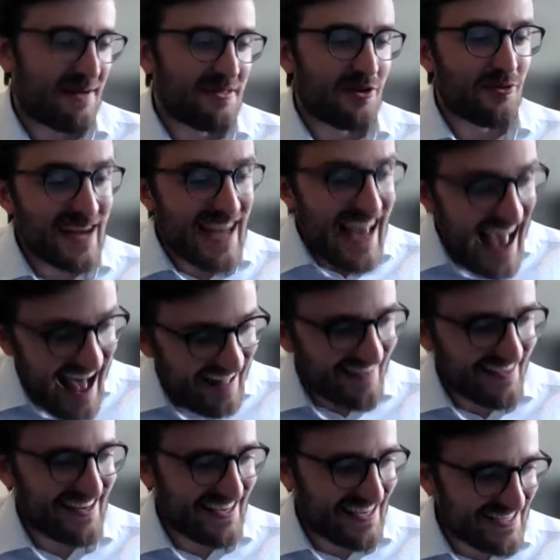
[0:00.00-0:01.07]
The
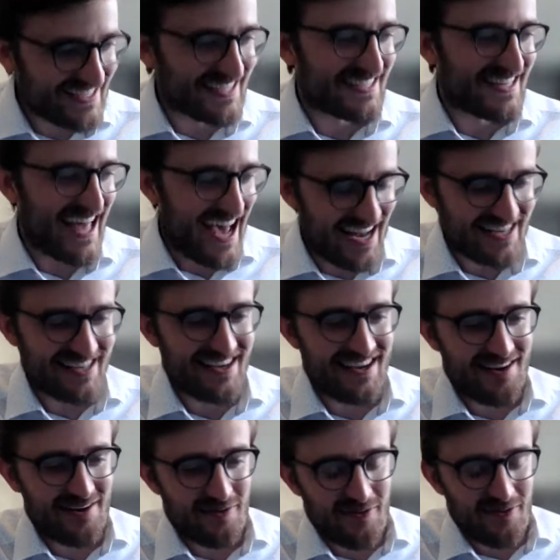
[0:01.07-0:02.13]
reality is that,
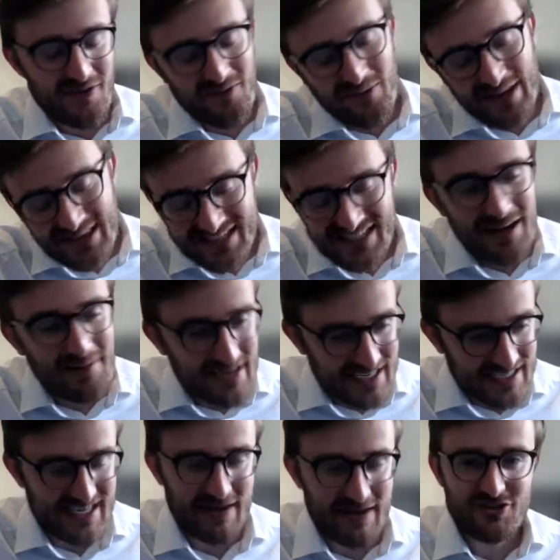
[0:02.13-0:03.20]
with some
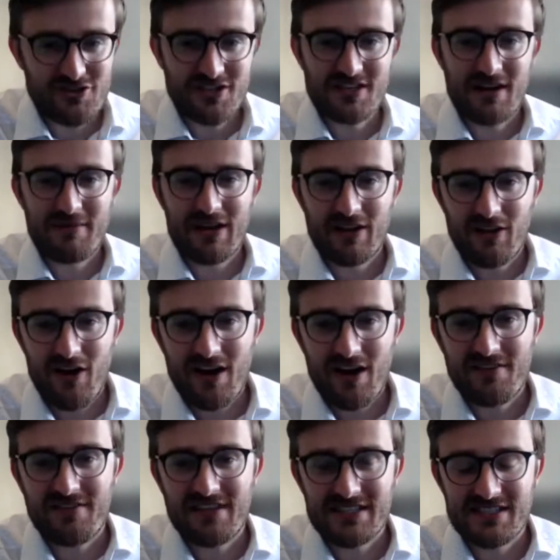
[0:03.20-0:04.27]
exceptions, I mean, a lot
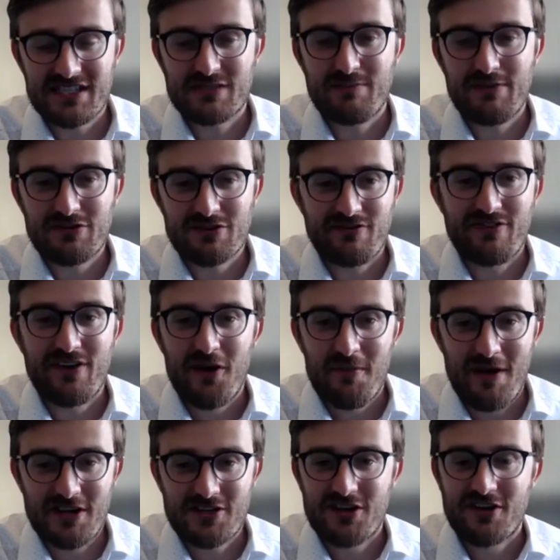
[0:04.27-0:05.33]
of these disputes are very
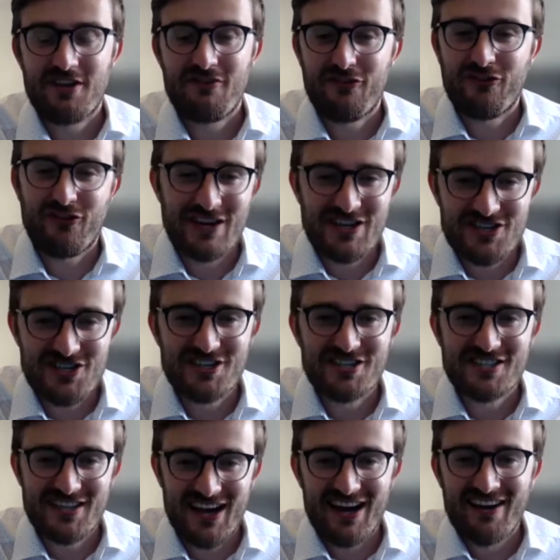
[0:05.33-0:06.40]
much on the
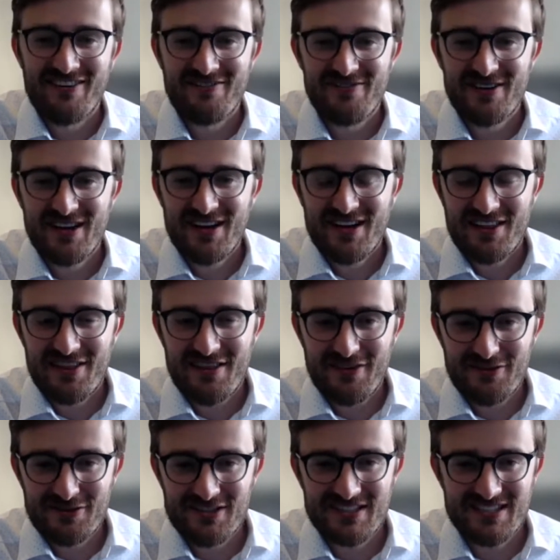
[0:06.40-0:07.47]
fringes of
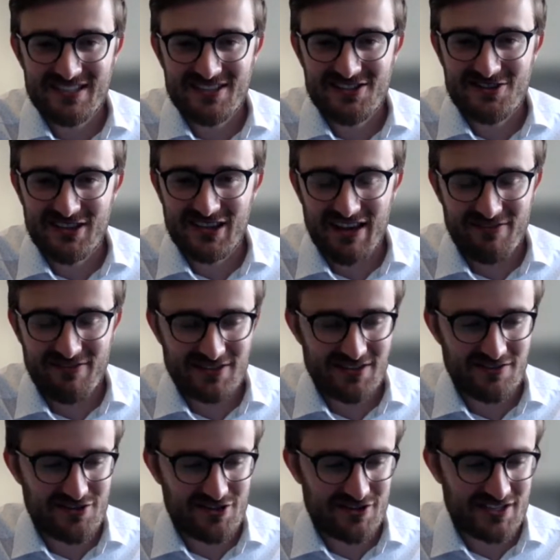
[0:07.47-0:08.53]
those levels
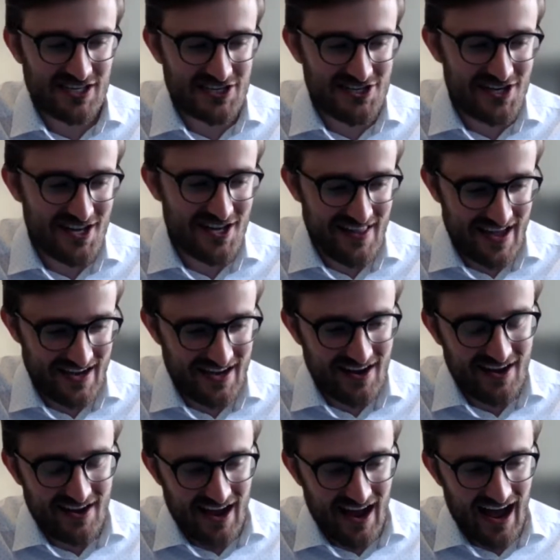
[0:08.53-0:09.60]
of jurisdiction, and that
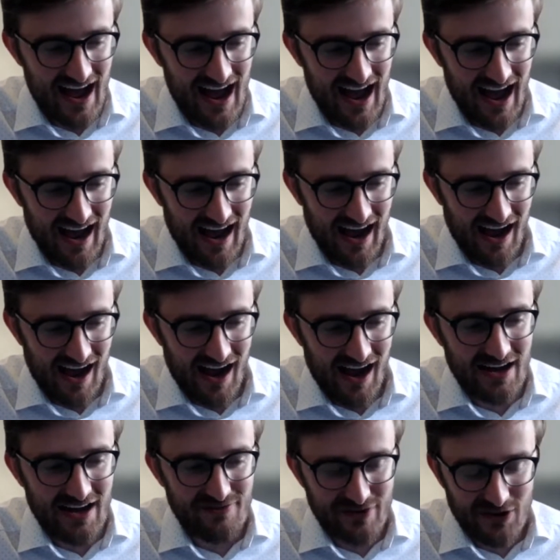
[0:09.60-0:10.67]

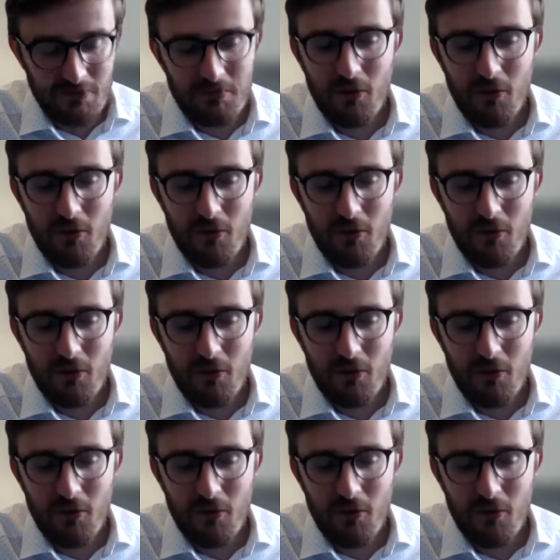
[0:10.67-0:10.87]
I feel